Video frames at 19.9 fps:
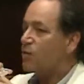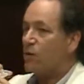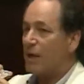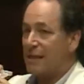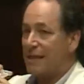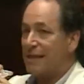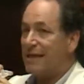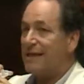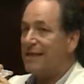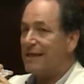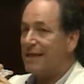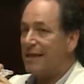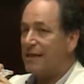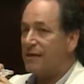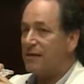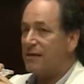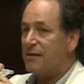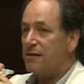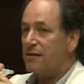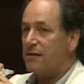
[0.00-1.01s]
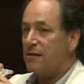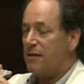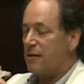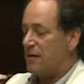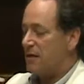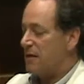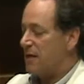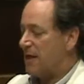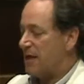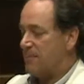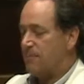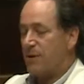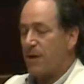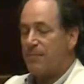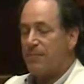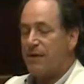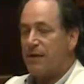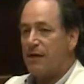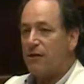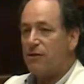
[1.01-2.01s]
right like that. And
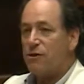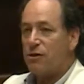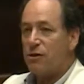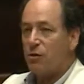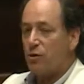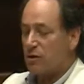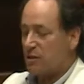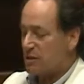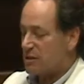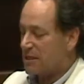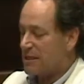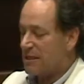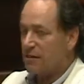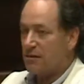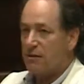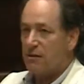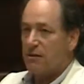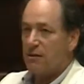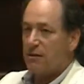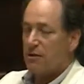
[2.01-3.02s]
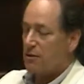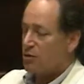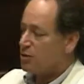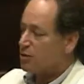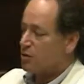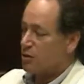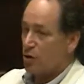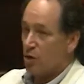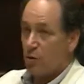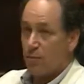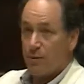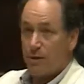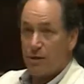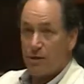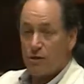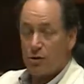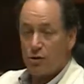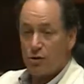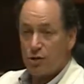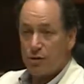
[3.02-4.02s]
by being on your lower teeth, you can open
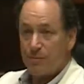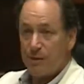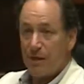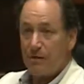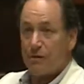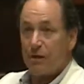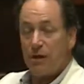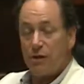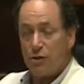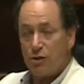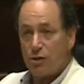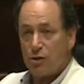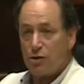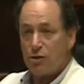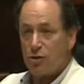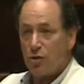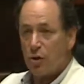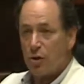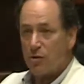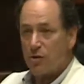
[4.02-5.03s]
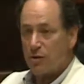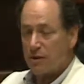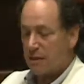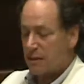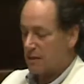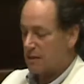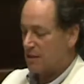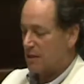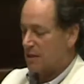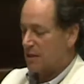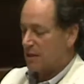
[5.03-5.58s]
and close your mouth and you can talk with it.